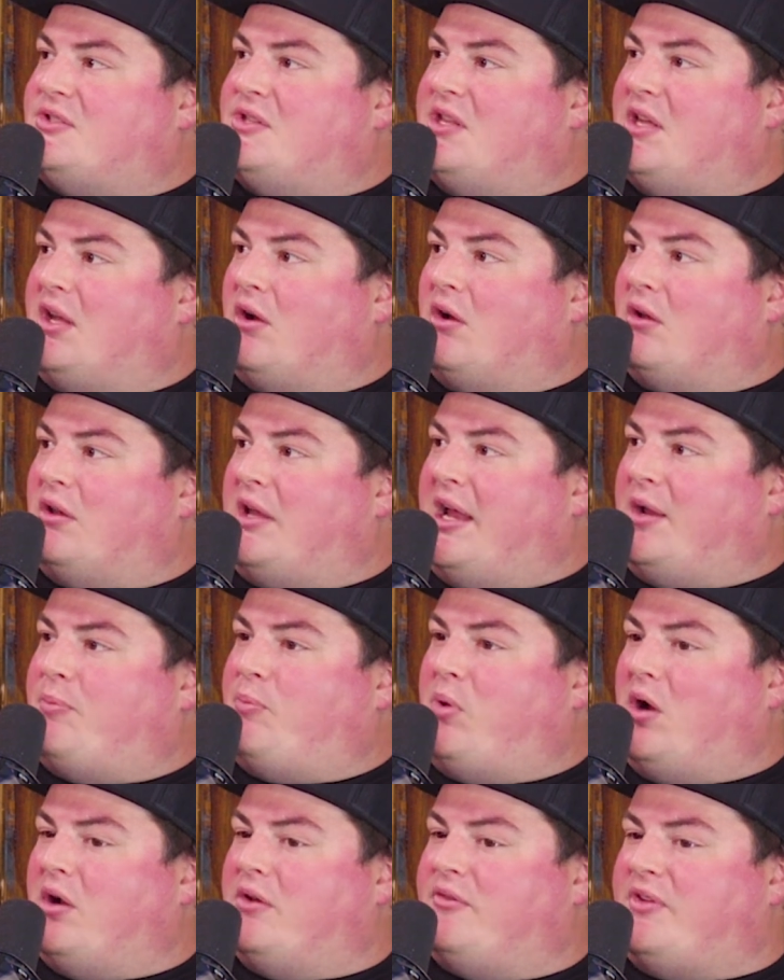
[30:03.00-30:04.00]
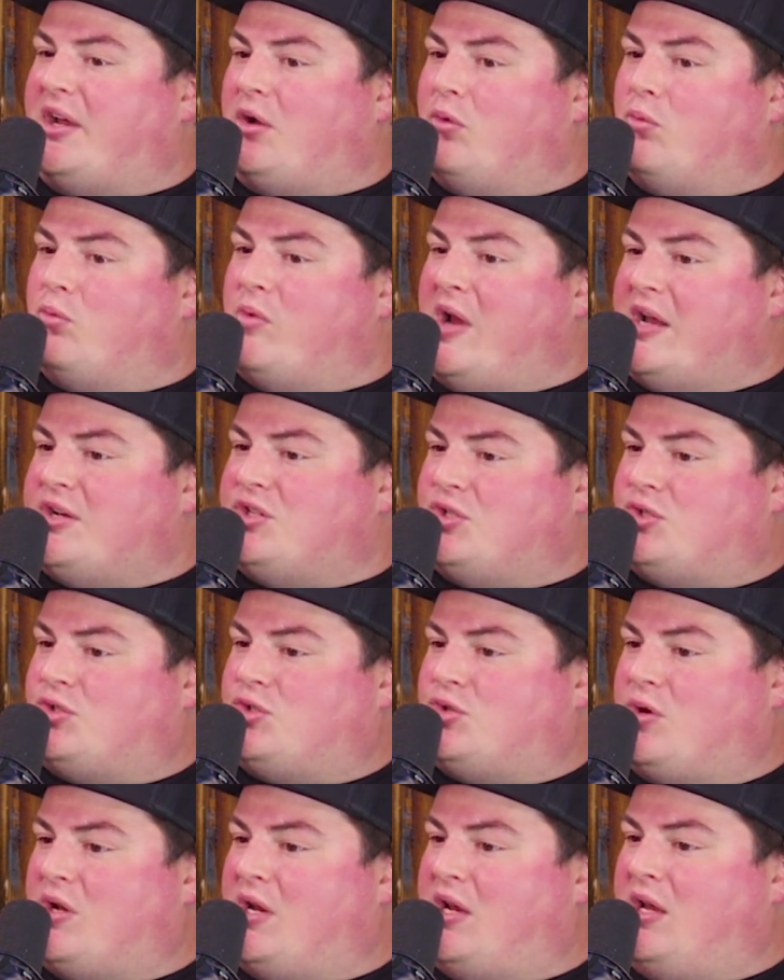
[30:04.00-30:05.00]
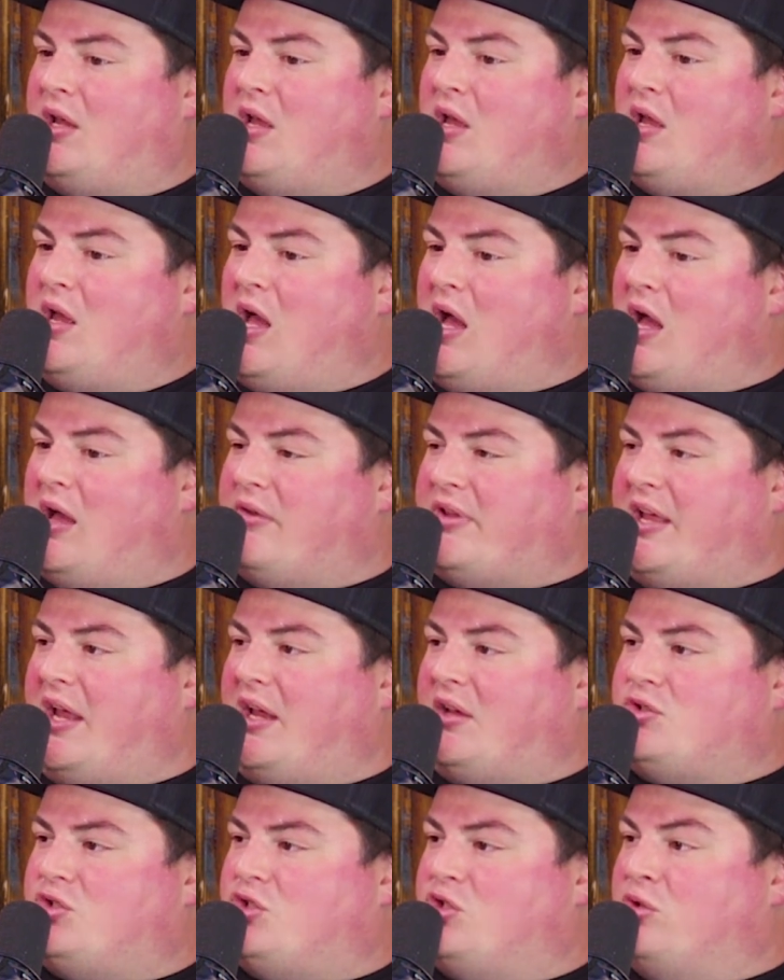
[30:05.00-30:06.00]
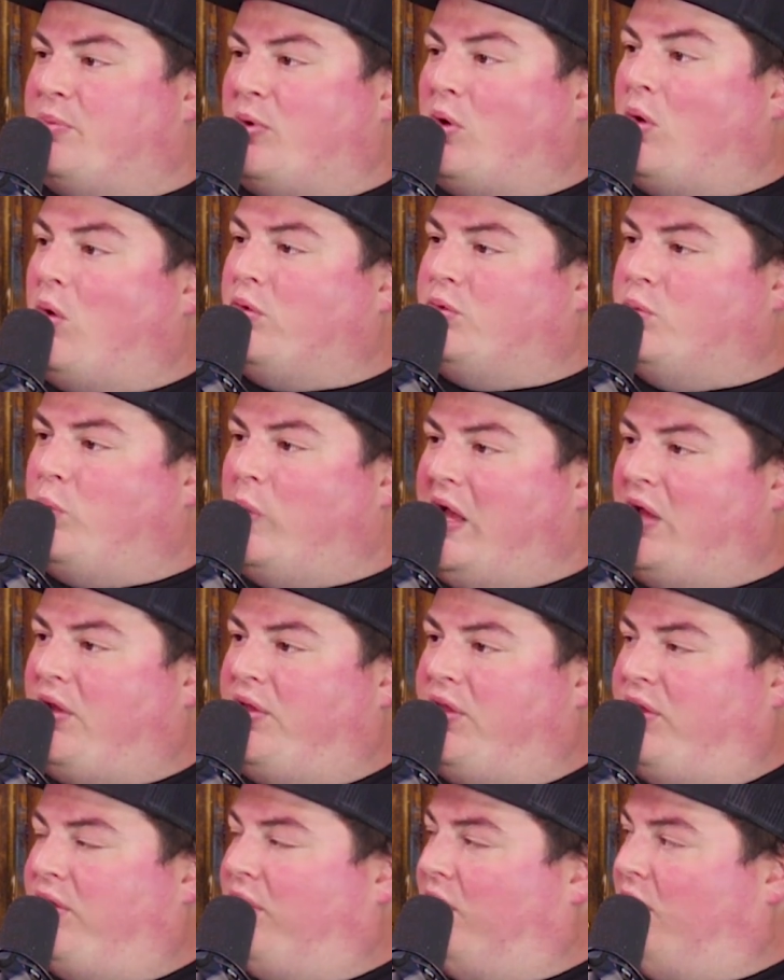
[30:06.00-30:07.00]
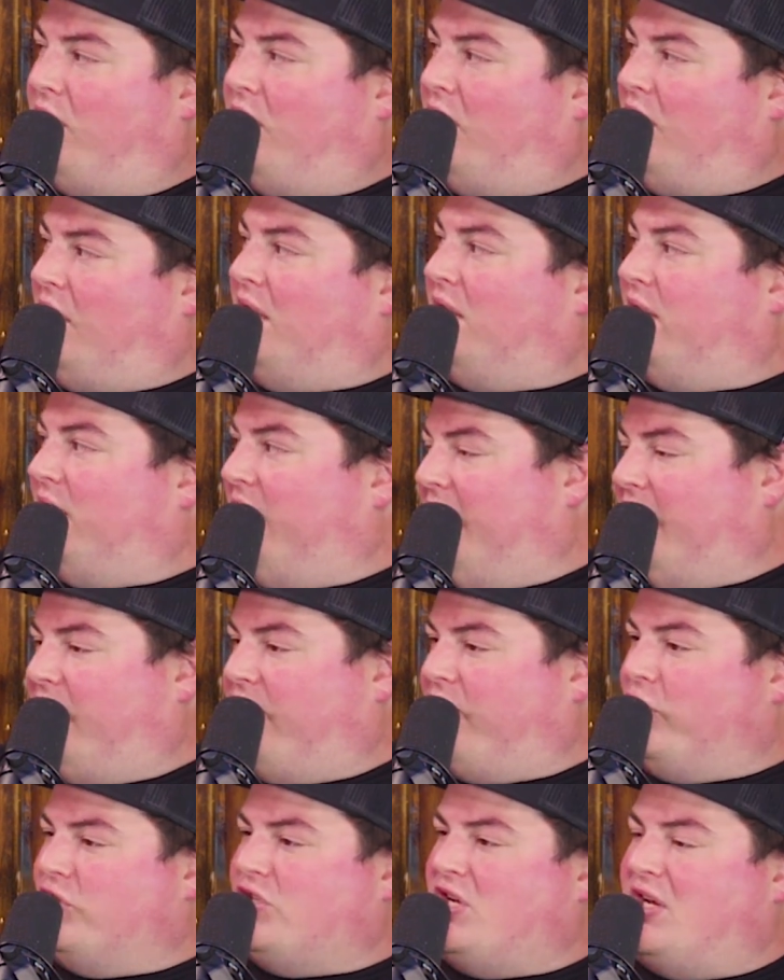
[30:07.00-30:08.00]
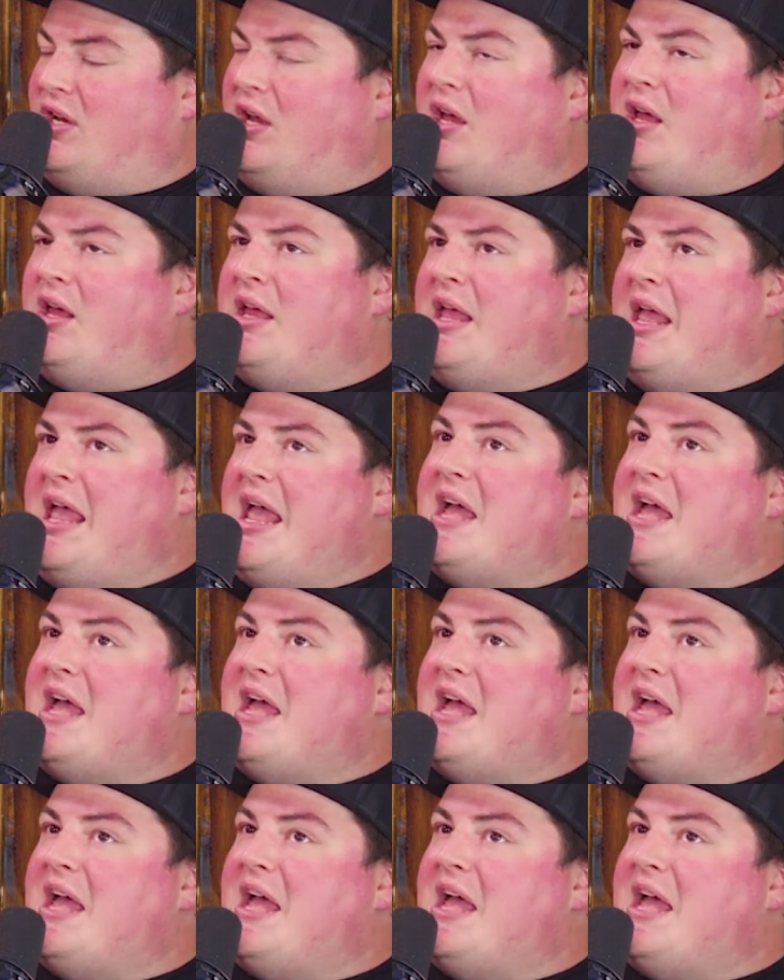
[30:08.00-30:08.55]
that are like part of like a registry of like super old wealth in like Virginia,